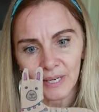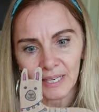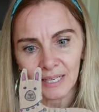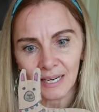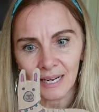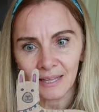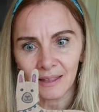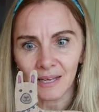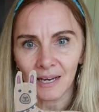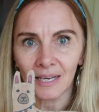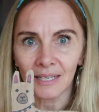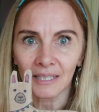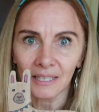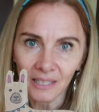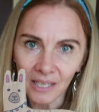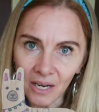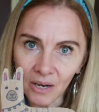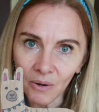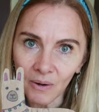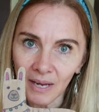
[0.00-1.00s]
it, I thought,
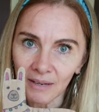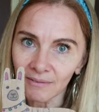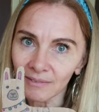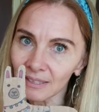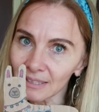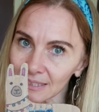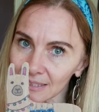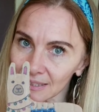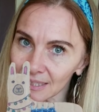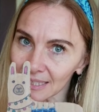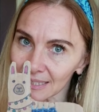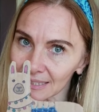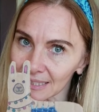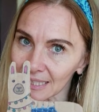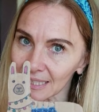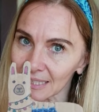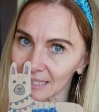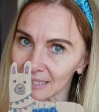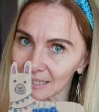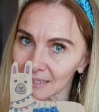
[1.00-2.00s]
I really like
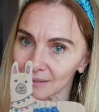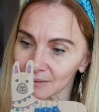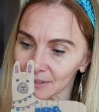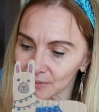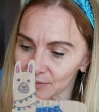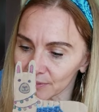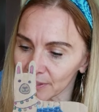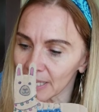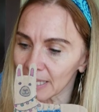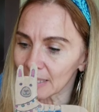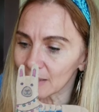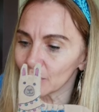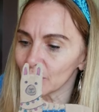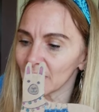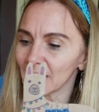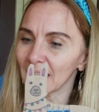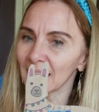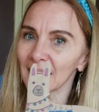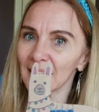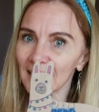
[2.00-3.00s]
that and it was fun, but
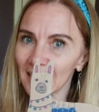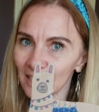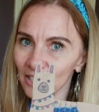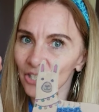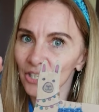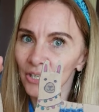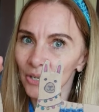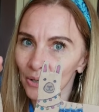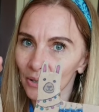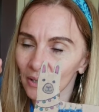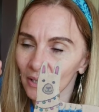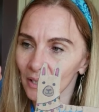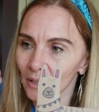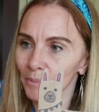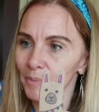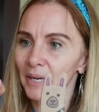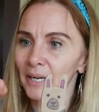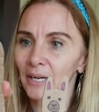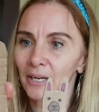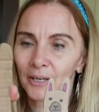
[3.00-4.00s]
I think I should go a little
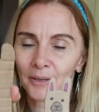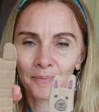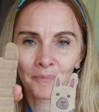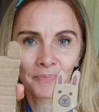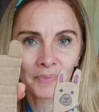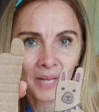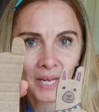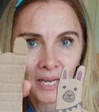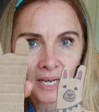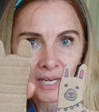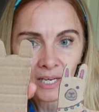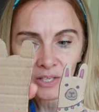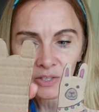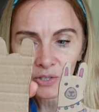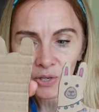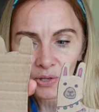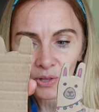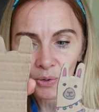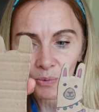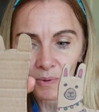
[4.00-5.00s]
bigger. So
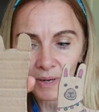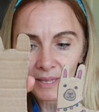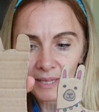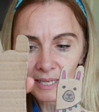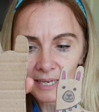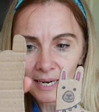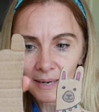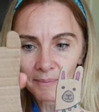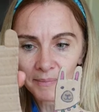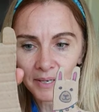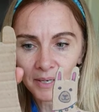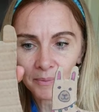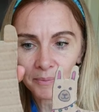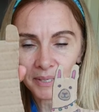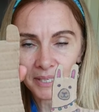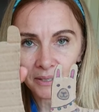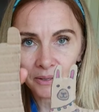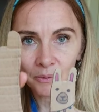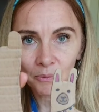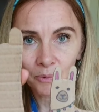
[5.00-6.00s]
the one that I'm going to
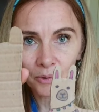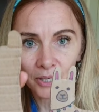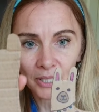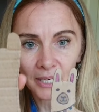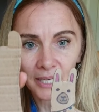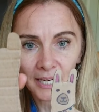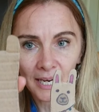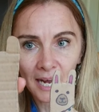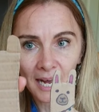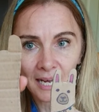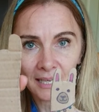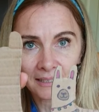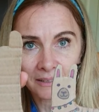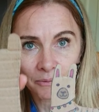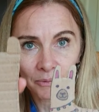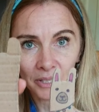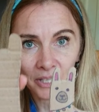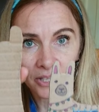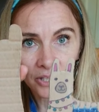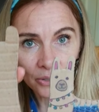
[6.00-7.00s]
be working on
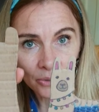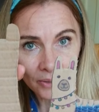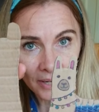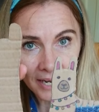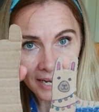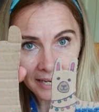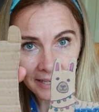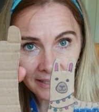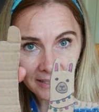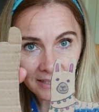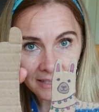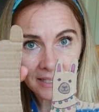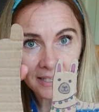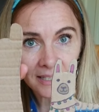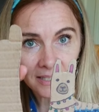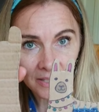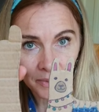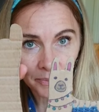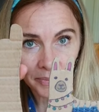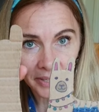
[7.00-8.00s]
with you guys is
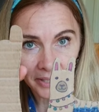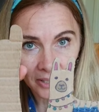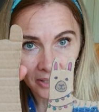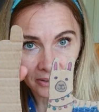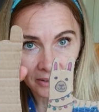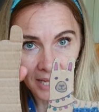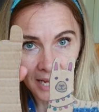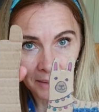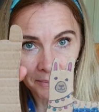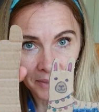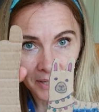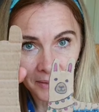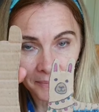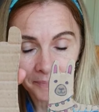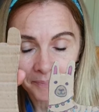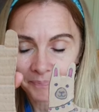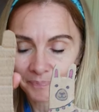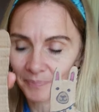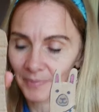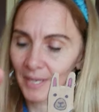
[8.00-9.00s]
a bigger llama.
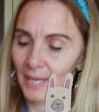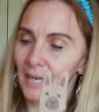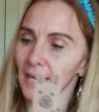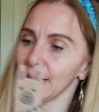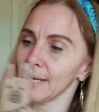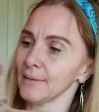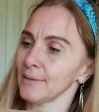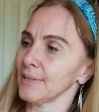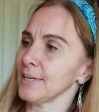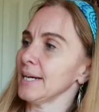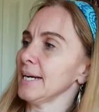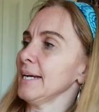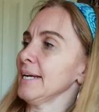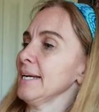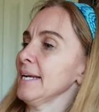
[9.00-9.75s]
All right.